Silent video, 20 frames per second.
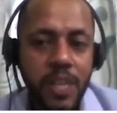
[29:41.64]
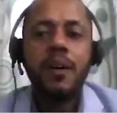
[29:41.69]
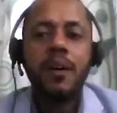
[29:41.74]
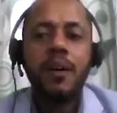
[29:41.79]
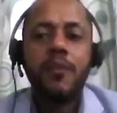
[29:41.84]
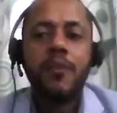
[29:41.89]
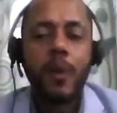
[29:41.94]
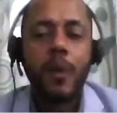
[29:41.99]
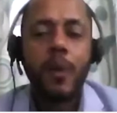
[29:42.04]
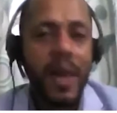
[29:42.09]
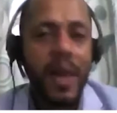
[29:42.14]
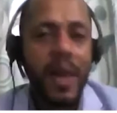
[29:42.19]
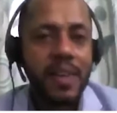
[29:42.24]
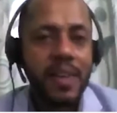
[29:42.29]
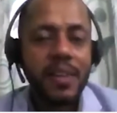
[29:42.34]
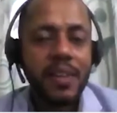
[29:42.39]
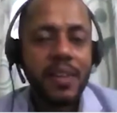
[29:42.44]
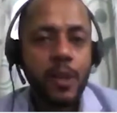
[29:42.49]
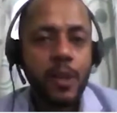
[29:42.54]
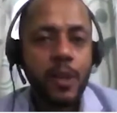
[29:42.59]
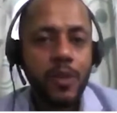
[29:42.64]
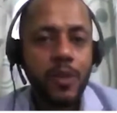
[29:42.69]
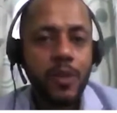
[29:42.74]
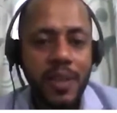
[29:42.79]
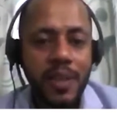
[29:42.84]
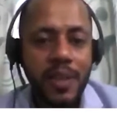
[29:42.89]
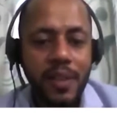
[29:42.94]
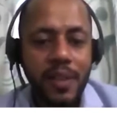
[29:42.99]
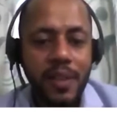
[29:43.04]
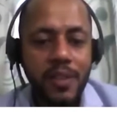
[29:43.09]
from any other
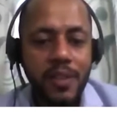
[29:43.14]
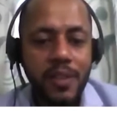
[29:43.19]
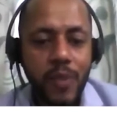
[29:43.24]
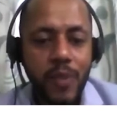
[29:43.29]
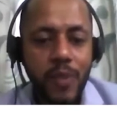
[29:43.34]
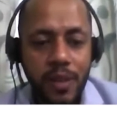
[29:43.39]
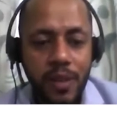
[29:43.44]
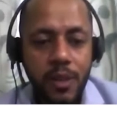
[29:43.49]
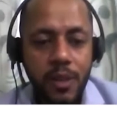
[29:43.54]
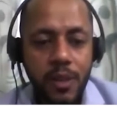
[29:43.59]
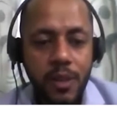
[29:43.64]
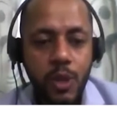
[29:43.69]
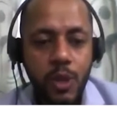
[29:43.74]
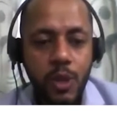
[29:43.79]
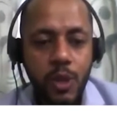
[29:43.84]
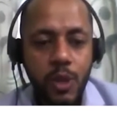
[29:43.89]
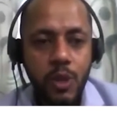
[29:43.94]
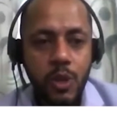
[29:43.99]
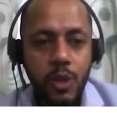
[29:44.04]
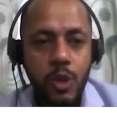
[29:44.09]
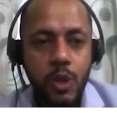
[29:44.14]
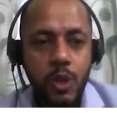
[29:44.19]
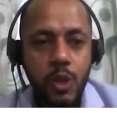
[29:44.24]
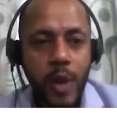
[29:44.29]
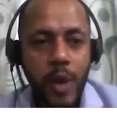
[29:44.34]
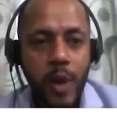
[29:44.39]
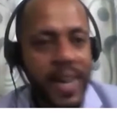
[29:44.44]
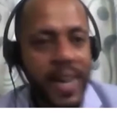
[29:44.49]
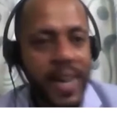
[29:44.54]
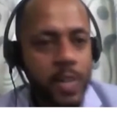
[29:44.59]
university in this region.
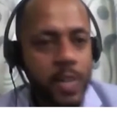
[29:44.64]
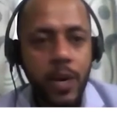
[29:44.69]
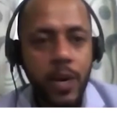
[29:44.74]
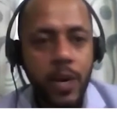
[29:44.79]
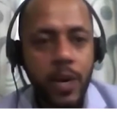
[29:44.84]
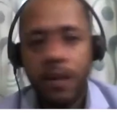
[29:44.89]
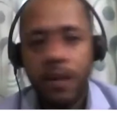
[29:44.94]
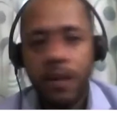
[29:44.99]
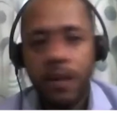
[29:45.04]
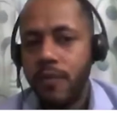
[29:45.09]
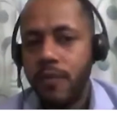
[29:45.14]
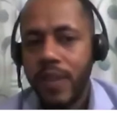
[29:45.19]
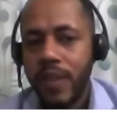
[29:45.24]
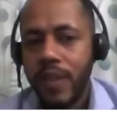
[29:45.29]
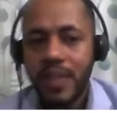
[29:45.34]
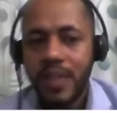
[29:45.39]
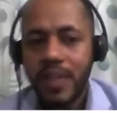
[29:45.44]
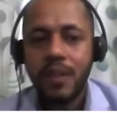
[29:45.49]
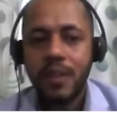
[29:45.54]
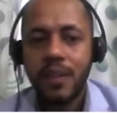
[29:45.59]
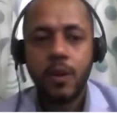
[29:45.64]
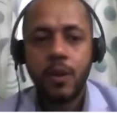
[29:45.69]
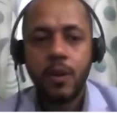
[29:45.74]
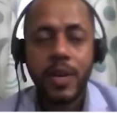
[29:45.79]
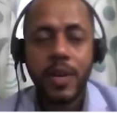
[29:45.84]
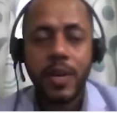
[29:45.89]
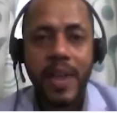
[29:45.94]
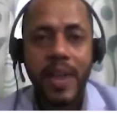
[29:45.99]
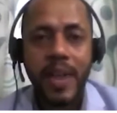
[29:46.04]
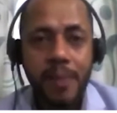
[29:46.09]
So any student with good
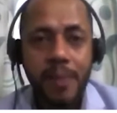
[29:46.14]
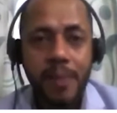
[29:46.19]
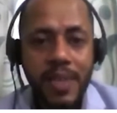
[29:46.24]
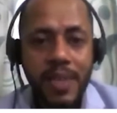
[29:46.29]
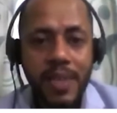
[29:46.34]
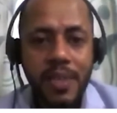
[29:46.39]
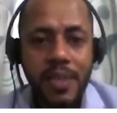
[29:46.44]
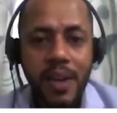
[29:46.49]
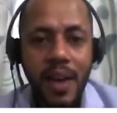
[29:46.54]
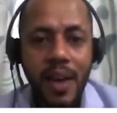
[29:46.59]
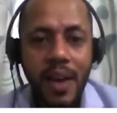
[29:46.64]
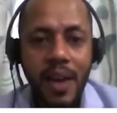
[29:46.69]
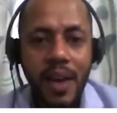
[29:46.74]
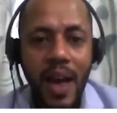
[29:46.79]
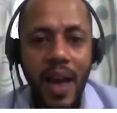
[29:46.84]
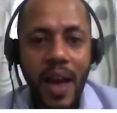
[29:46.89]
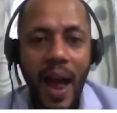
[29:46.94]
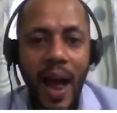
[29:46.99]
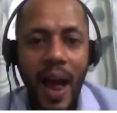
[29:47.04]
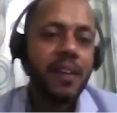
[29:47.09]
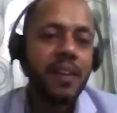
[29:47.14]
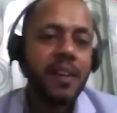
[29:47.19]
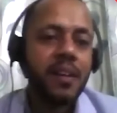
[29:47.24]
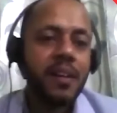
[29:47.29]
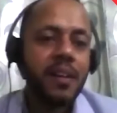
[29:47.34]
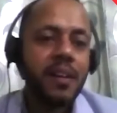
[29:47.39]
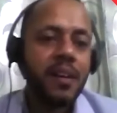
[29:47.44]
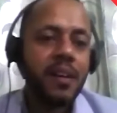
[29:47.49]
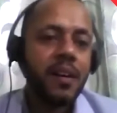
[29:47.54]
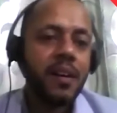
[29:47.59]
academics and
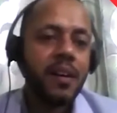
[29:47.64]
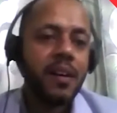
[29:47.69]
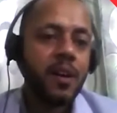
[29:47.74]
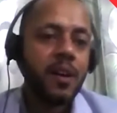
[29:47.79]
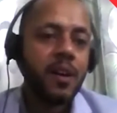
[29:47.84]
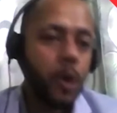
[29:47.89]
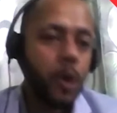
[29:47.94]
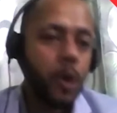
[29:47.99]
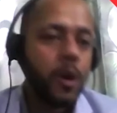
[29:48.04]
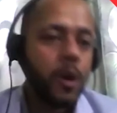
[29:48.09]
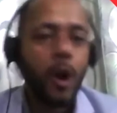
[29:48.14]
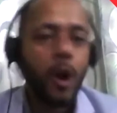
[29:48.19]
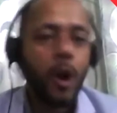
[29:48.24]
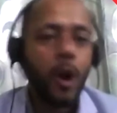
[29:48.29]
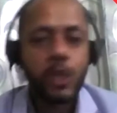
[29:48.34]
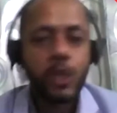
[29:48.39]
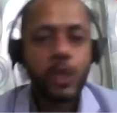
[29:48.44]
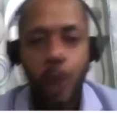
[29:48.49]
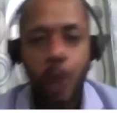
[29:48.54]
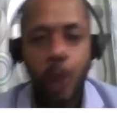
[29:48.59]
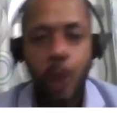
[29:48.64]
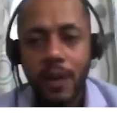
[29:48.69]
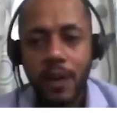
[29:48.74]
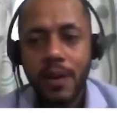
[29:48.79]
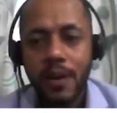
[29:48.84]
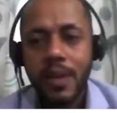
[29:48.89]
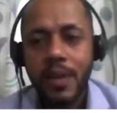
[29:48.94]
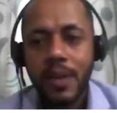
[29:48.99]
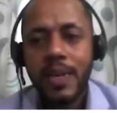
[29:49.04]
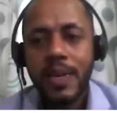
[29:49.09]
good or strong
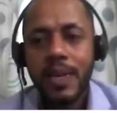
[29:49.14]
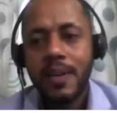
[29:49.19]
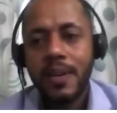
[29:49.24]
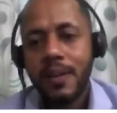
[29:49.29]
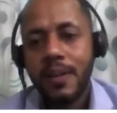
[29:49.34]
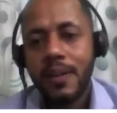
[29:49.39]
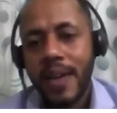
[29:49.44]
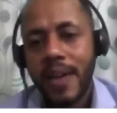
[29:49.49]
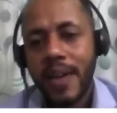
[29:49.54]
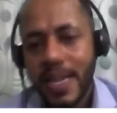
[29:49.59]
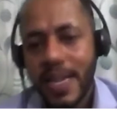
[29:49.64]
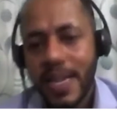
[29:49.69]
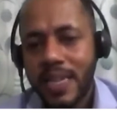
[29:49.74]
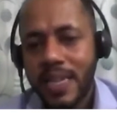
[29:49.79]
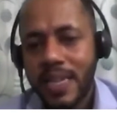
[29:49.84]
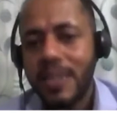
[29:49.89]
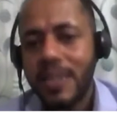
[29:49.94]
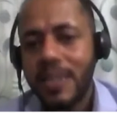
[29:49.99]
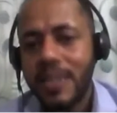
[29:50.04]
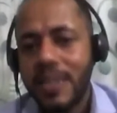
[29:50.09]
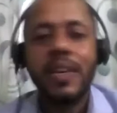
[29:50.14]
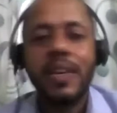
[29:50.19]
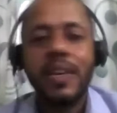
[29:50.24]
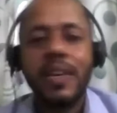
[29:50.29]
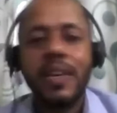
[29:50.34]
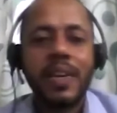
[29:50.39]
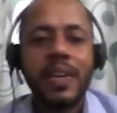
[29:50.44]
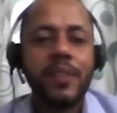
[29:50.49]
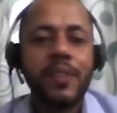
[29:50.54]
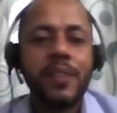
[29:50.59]
extracurricular
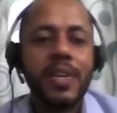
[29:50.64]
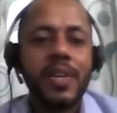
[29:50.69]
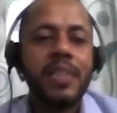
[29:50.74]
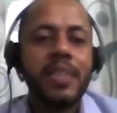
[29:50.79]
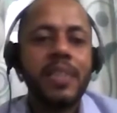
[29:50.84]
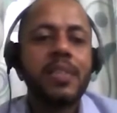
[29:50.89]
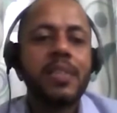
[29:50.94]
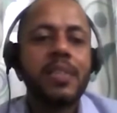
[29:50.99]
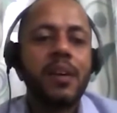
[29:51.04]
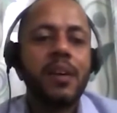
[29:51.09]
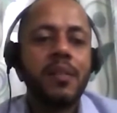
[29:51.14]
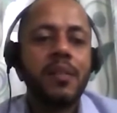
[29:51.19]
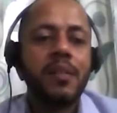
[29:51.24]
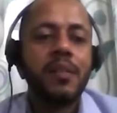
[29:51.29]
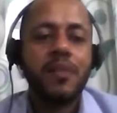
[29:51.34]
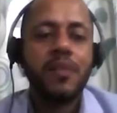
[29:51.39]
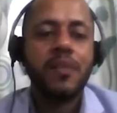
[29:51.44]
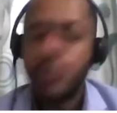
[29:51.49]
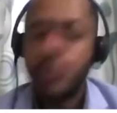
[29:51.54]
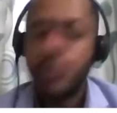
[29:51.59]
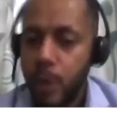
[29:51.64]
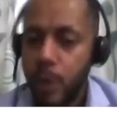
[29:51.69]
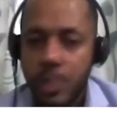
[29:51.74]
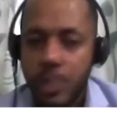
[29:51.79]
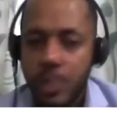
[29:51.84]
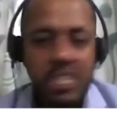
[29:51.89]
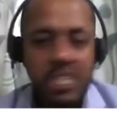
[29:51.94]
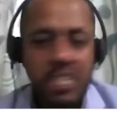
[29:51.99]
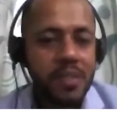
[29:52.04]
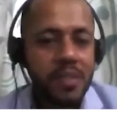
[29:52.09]
activities,
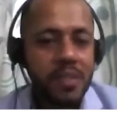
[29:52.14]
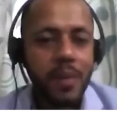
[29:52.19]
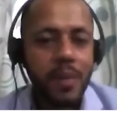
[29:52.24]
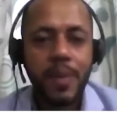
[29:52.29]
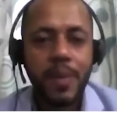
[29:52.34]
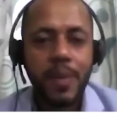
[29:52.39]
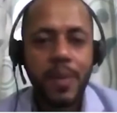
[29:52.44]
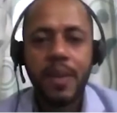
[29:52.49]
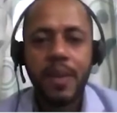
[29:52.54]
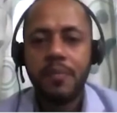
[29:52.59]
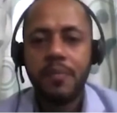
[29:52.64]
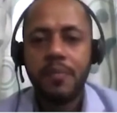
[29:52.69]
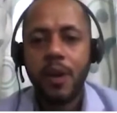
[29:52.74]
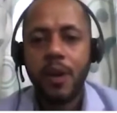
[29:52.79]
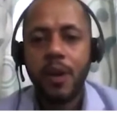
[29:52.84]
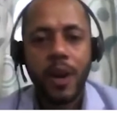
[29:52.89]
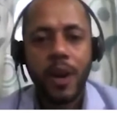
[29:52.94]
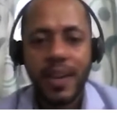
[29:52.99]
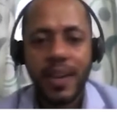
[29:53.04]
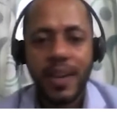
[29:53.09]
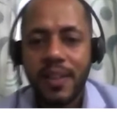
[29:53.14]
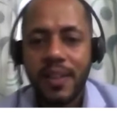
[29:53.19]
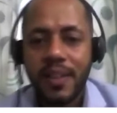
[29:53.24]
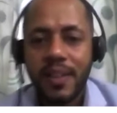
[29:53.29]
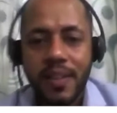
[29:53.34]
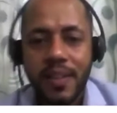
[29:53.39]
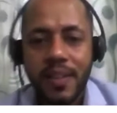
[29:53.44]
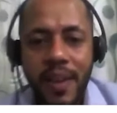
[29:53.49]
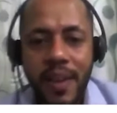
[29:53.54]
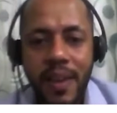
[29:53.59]
sports maybe, or any other
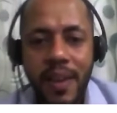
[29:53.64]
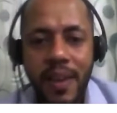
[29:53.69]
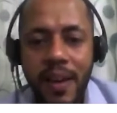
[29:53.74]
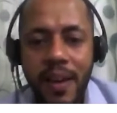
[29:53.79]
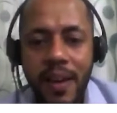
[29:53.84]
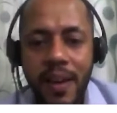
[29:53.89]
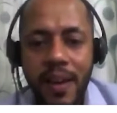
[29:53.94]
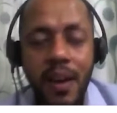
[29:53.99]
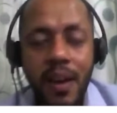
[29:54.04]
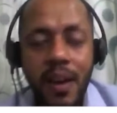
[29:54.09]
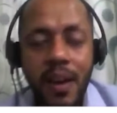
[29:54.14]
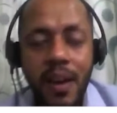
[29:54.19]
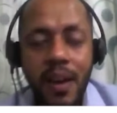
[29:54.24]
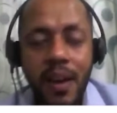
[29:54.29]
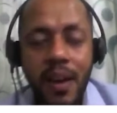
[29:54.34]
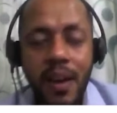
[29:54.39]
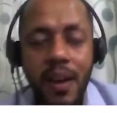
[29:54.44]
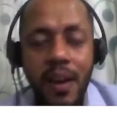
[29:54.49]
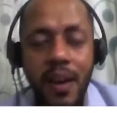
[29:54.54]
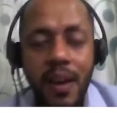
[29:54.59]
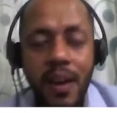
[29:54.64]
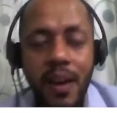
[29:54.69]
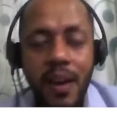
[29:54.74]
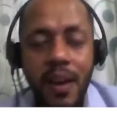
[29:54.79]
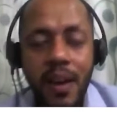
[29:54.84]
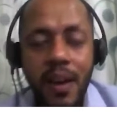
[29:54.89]
thing, we do